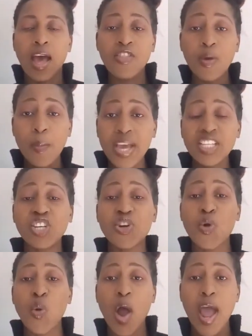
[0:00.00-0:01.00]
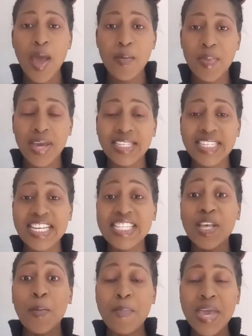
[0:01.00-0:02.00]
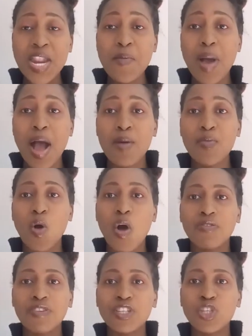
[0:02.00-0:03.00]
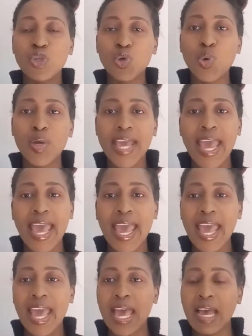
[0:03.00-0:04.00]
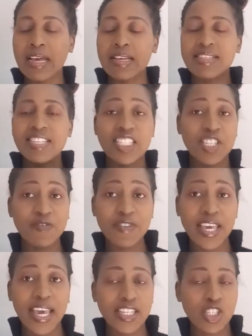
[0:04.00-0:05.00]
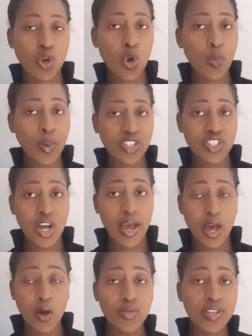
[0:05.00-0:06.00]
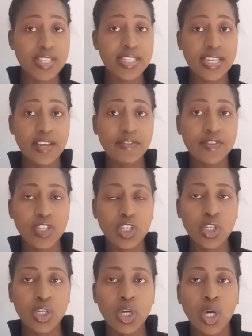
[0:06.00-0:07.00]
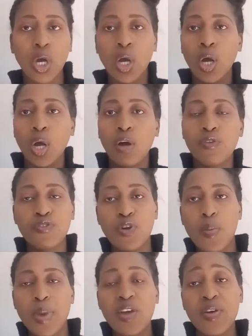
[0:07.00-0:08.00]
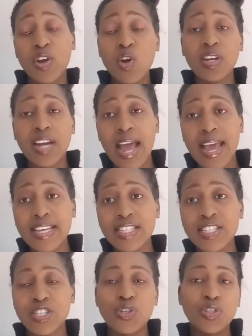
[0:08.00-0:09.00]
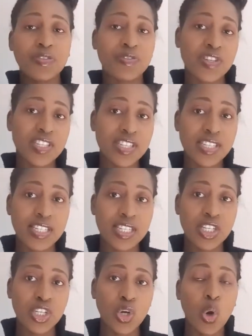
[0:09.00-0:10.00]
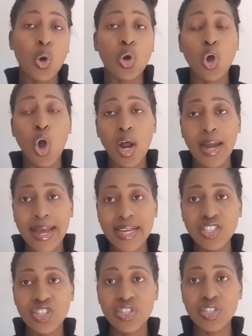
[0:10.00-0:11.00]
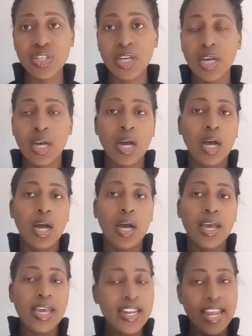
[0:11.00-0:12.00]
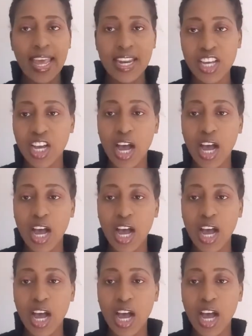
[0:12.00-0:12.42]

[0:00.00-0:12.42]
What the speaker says: The major requirement is a minimum of a 2-year certificate in occupational health and safety from a recognized university or college in any